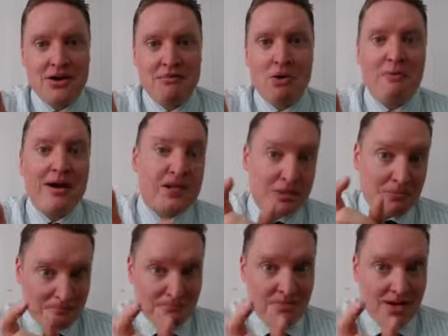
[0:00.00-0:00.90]

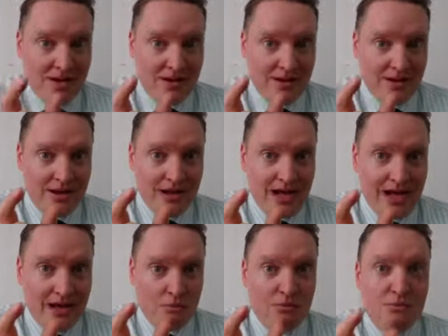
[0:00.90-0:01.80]
Momentum,
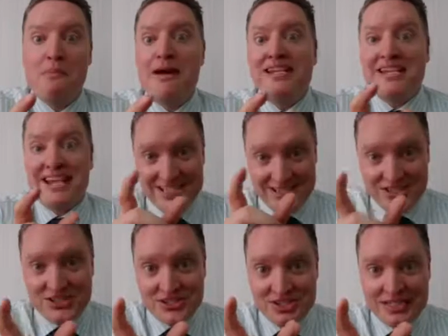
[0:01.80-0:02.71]

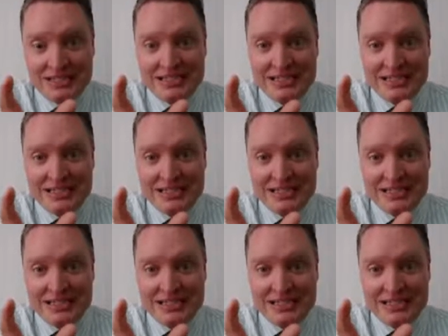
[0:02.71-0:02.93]
momentous,